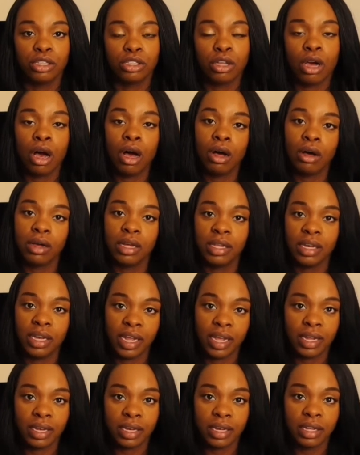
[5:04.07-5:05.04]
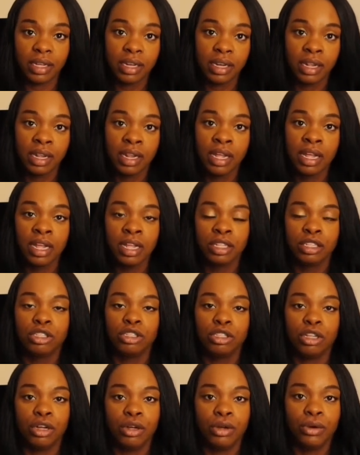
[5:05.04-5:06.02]
are all connected.
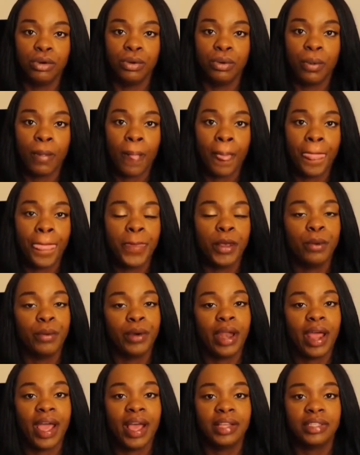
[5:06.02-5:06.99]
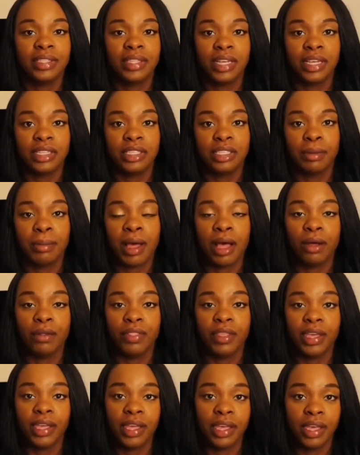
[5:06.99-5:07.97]
So you want to ask things about
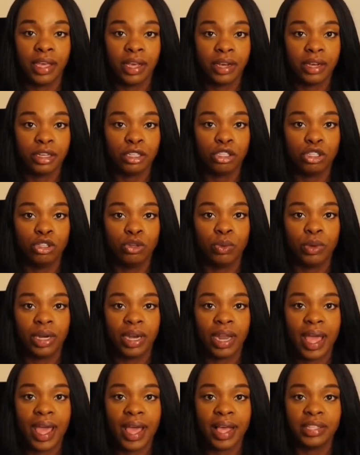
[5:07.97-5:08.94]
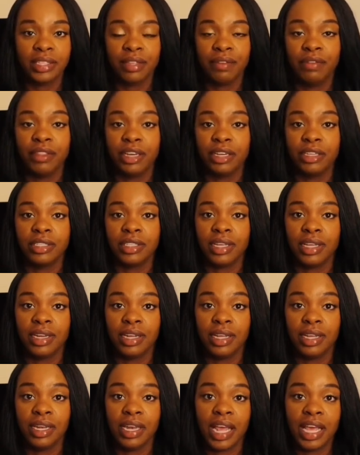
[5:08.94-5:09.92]
the ears. You want to ask if there's any
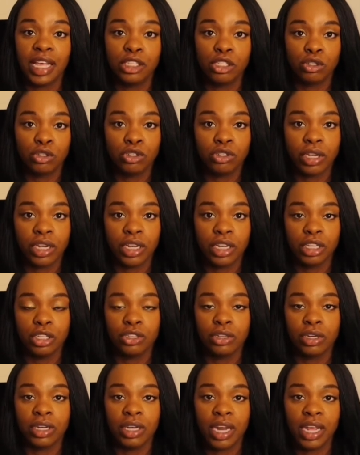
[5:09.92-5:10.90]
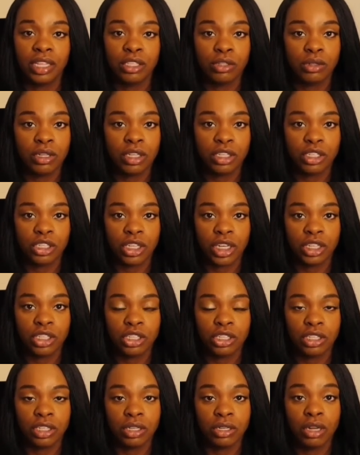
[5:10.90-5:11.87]
nasal drainage or nasal
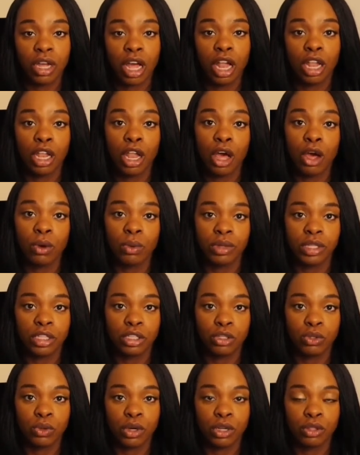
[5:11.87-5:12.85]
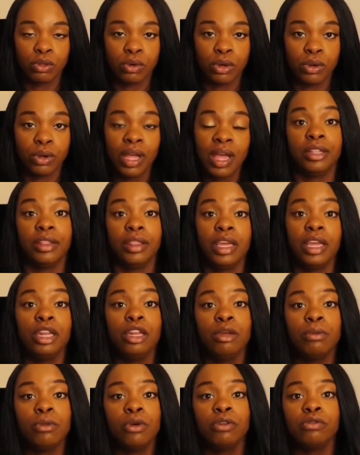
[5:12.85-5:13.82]
congestion along with the sore throat. Then
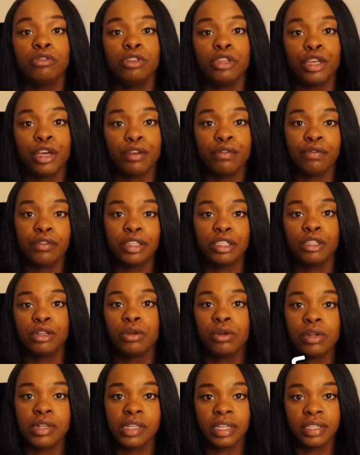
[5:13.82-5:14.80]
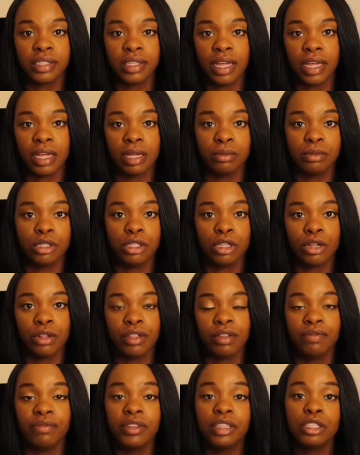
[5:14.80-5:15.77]
you move to your physical exam. So
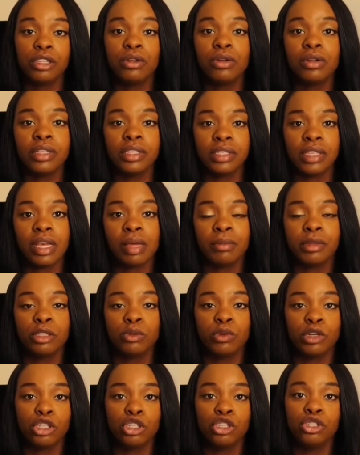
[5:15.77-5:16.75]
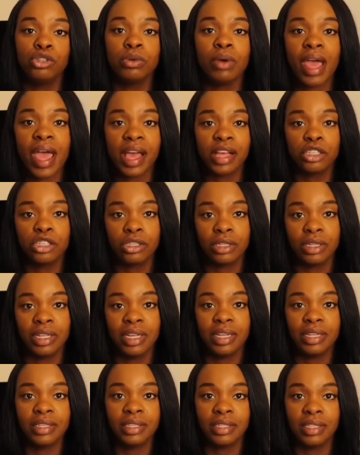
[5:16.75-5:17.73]
the physical exam is what you
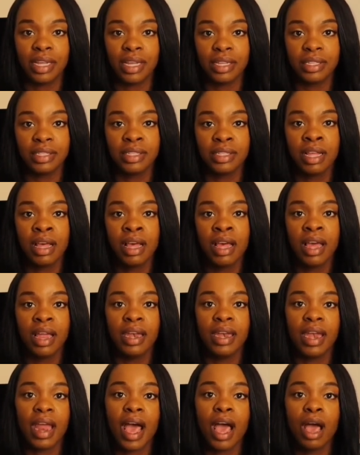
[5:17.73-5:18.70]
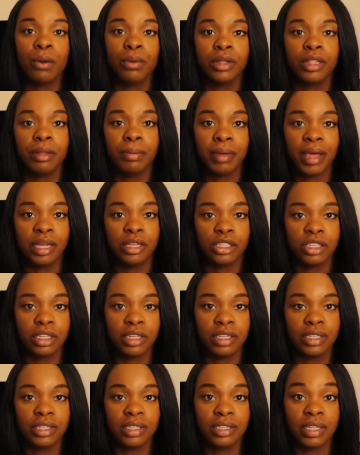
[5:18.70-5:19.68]
actually assess, not what the patient
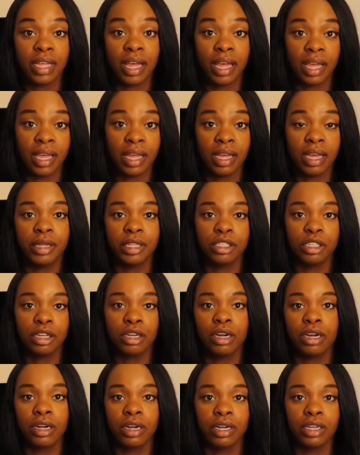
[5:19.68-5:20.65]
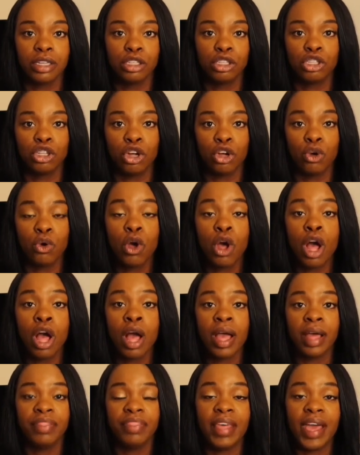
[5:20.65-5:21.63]
is saying is occurring. So
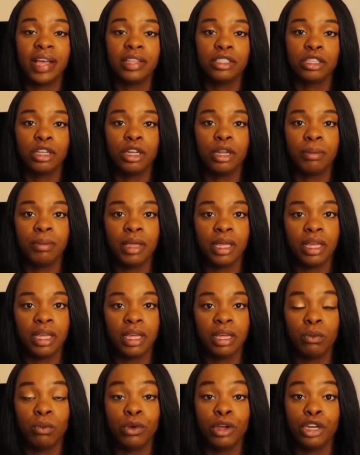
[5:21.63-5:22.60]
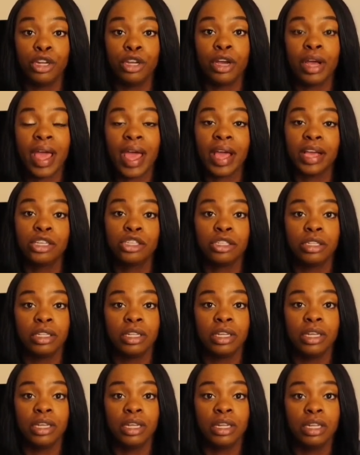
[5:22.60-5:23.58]
that's going to be when you're
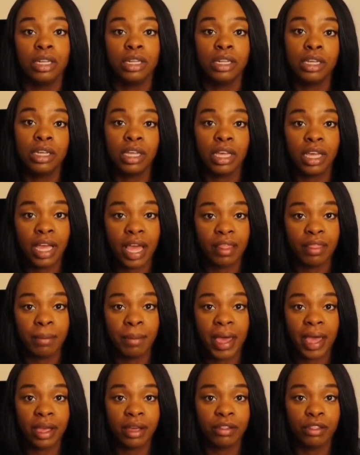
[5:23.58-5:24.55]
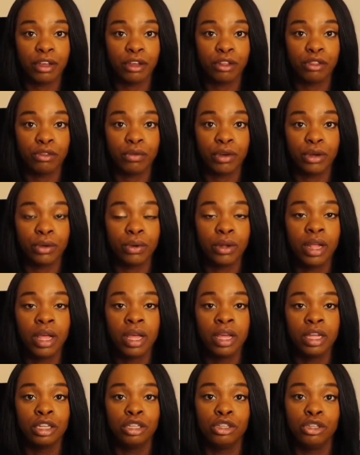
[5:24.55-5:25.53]
actually looking at the back of their throat.
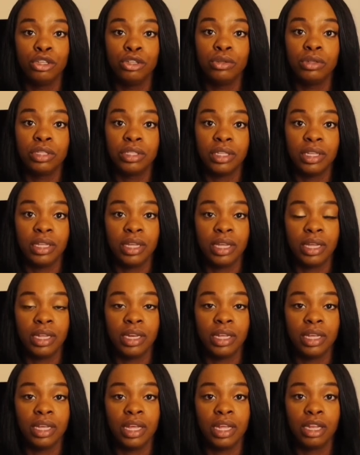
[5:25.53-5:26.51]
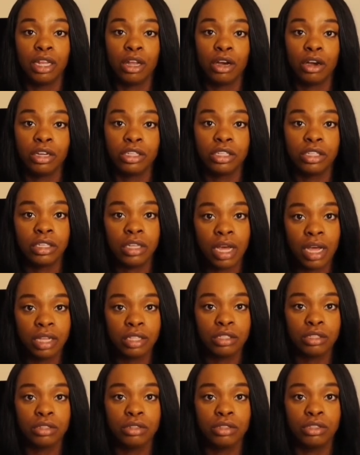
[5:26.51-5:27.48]
Do you see any enlarged
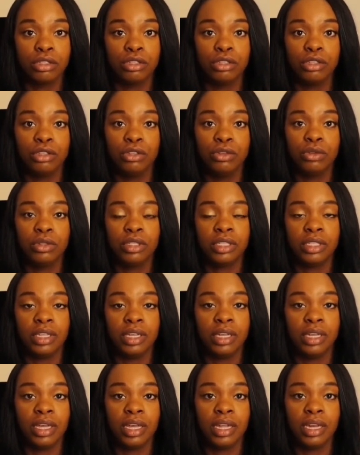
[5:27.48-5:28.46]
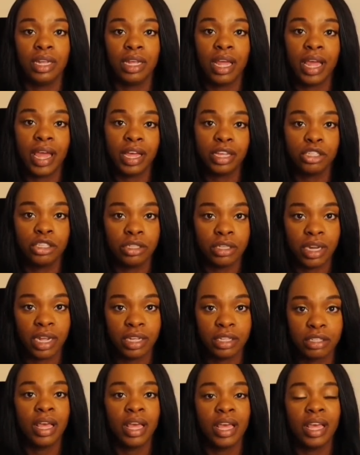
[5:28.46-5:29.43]
tonsils? Do you see any
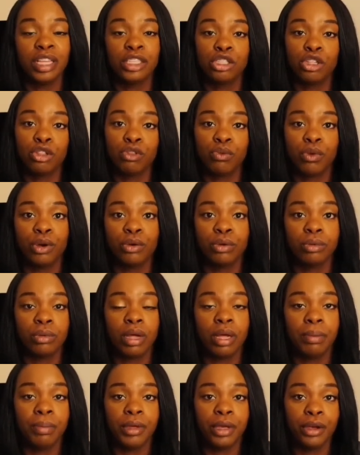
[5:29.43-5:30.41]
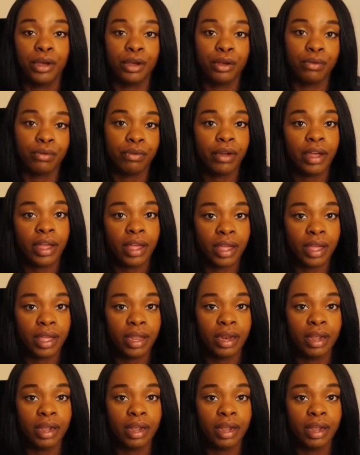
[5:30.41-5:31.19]
exudates? Is the throat appearing red?